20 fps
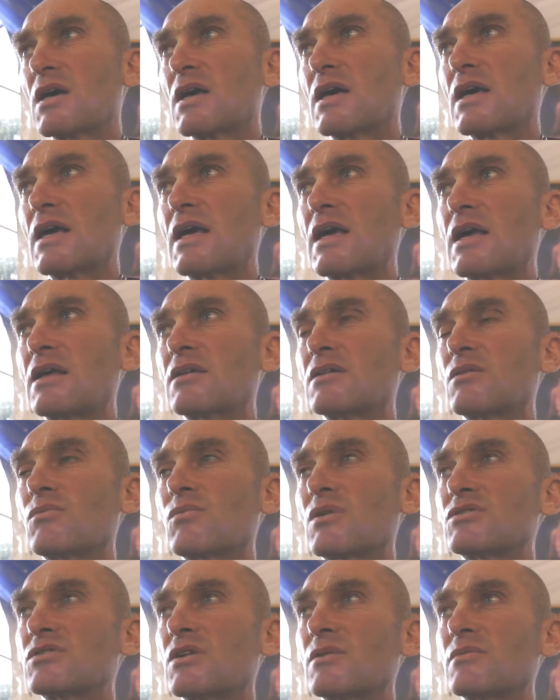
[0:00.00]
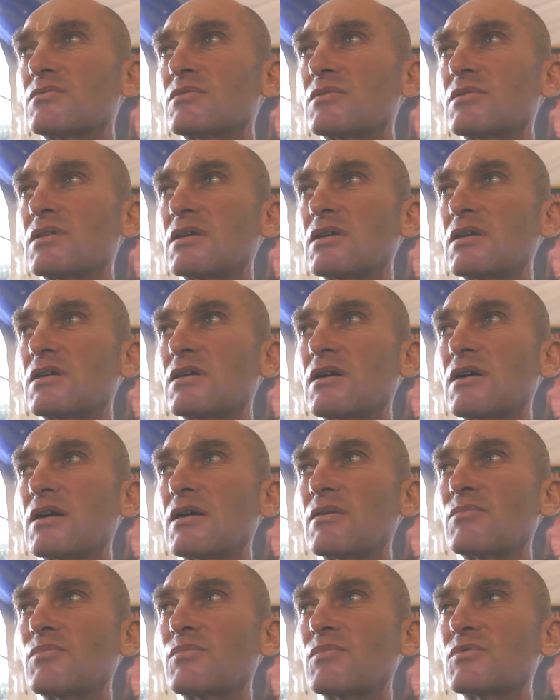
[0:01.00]
And one time
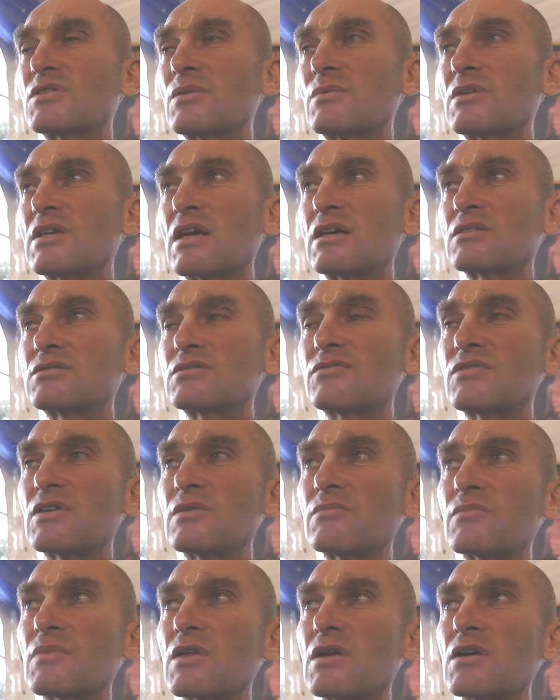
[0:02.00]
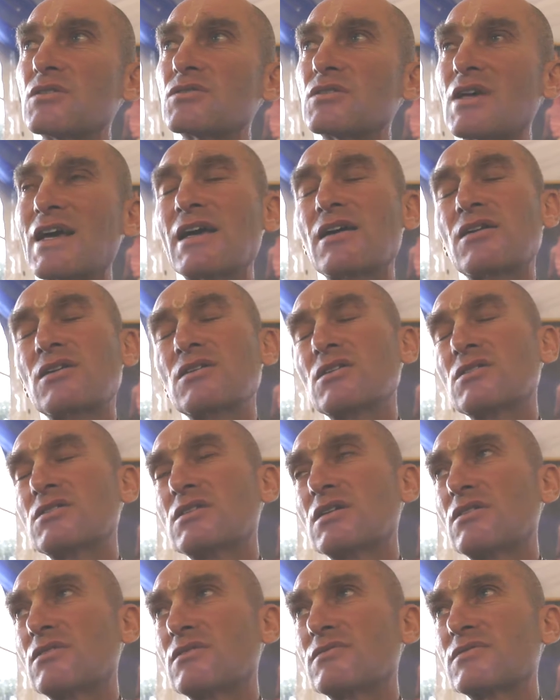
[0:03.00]
somebody asked of him, "So how can you
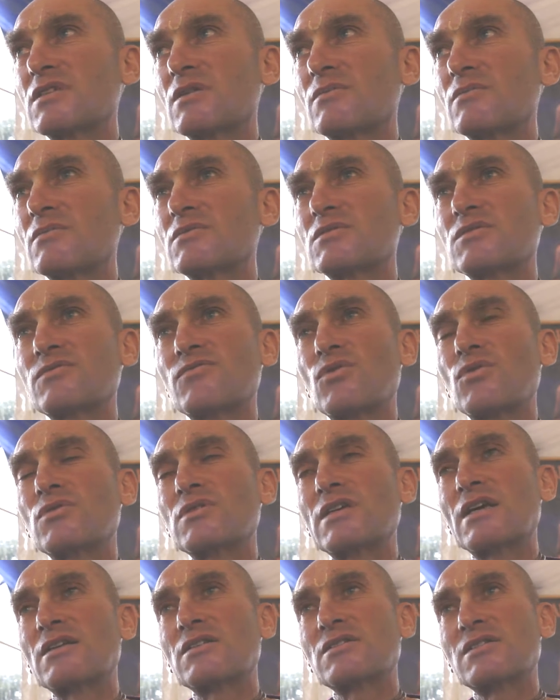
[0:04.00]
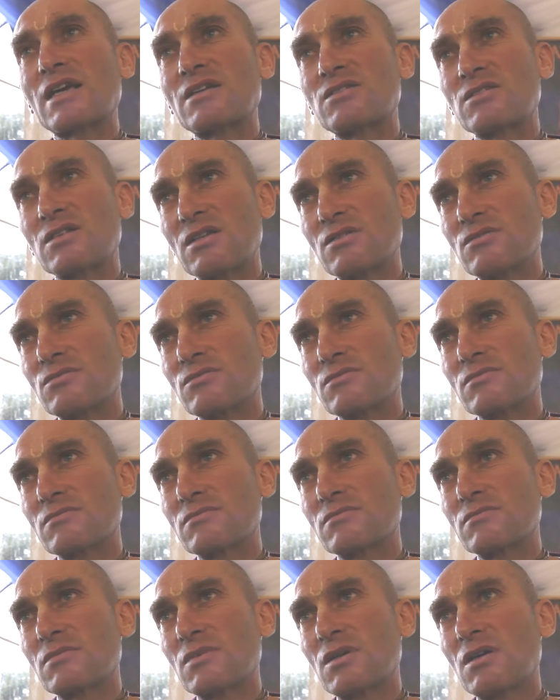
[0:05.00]
tell if someone's fall down is accidental?"
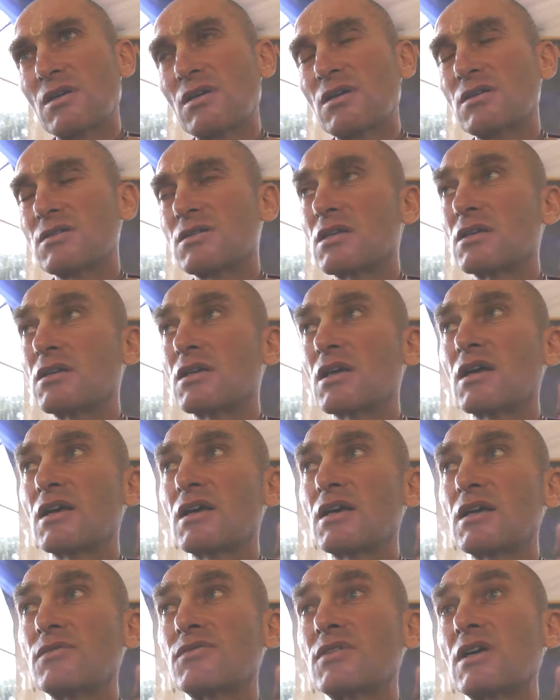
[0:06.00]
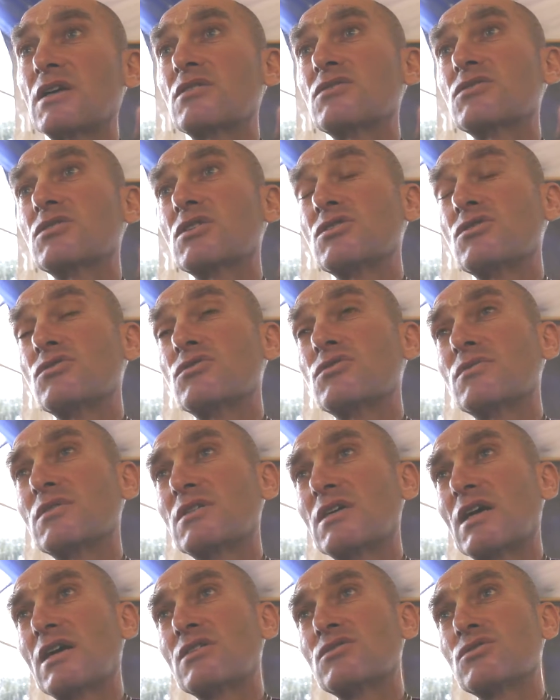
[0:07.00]
He said, "If they continue to
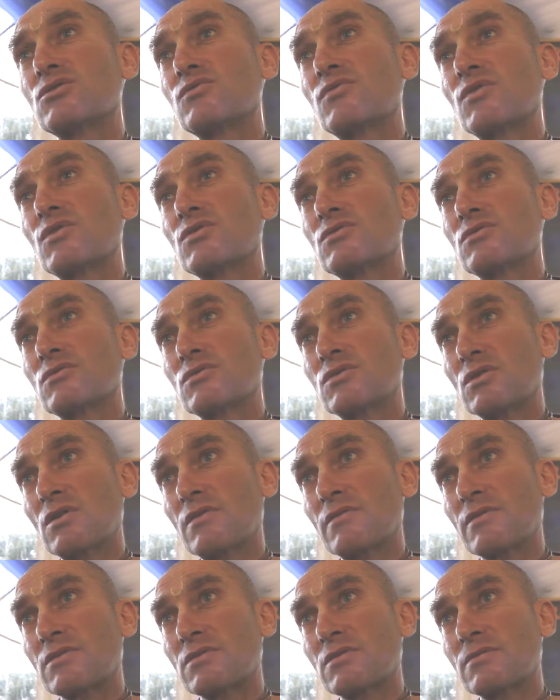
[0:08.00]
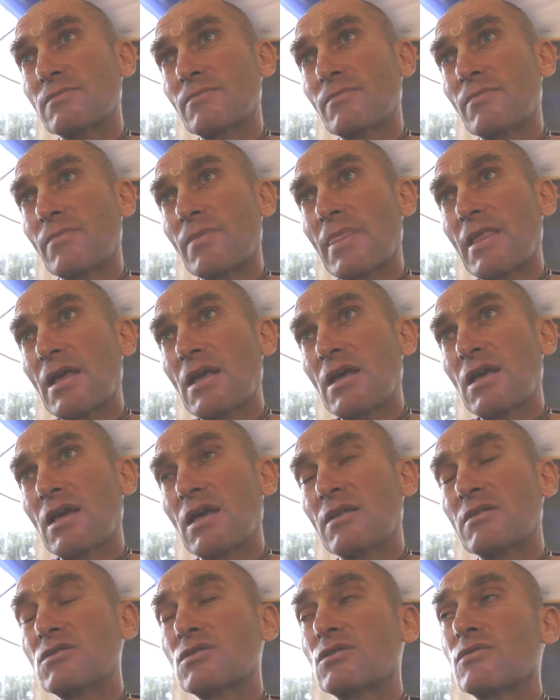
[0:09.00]
engage in devotional service."
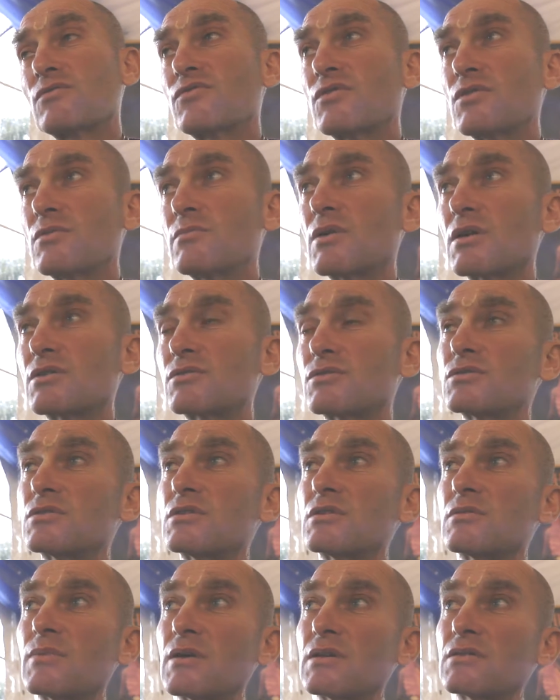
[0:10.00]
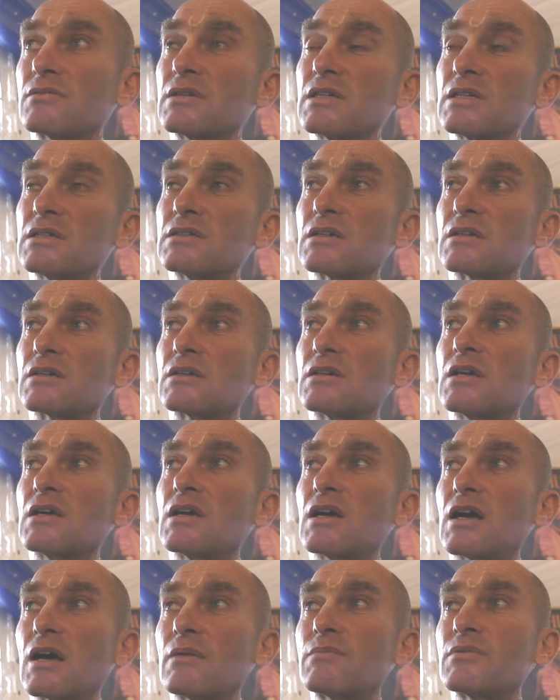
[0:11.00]
And it's confirmed by Krishna in the Bhagavad Gita.
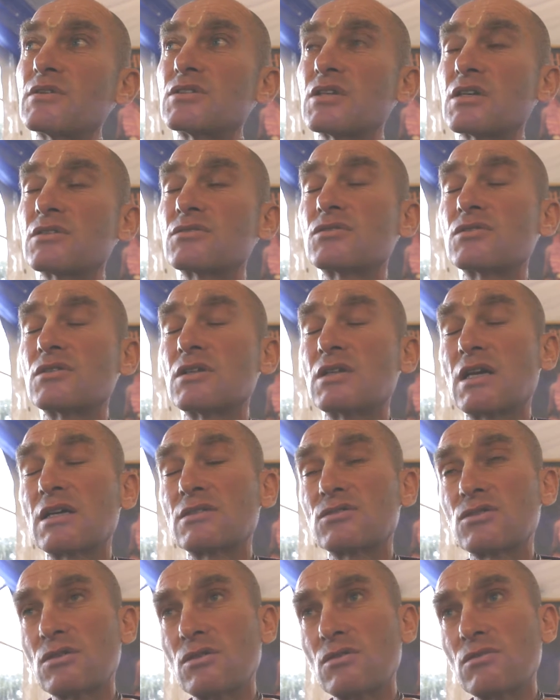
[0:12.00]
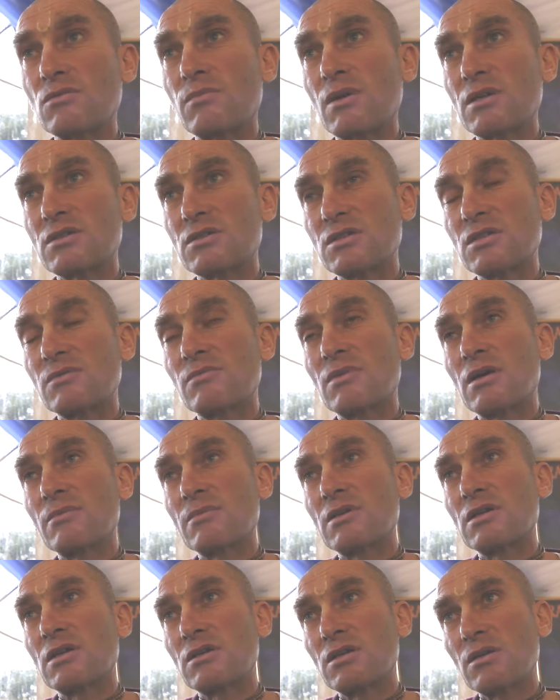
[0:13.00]
Apichet sudaracharo parite
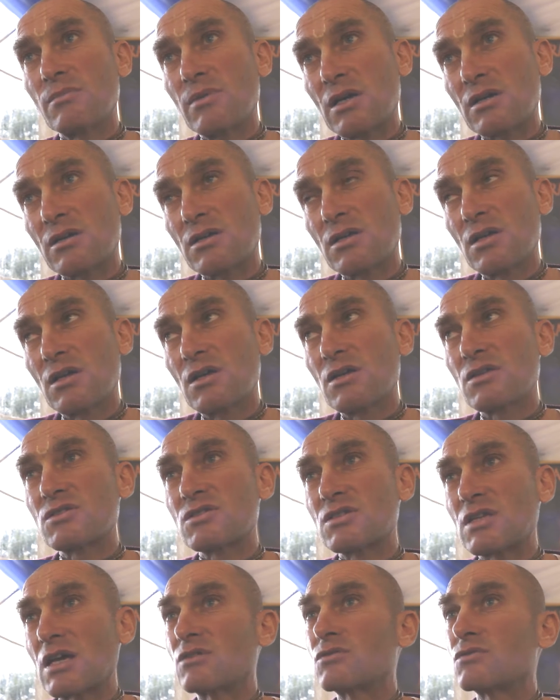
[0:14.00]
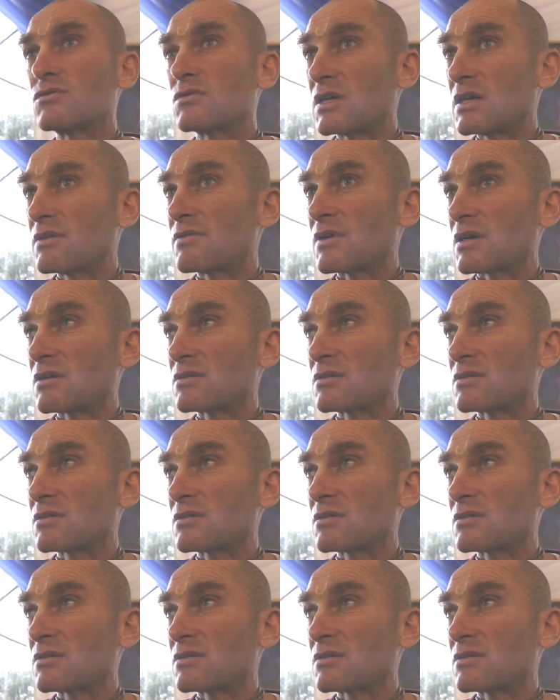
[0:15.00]
mamananyabhak sadhu leva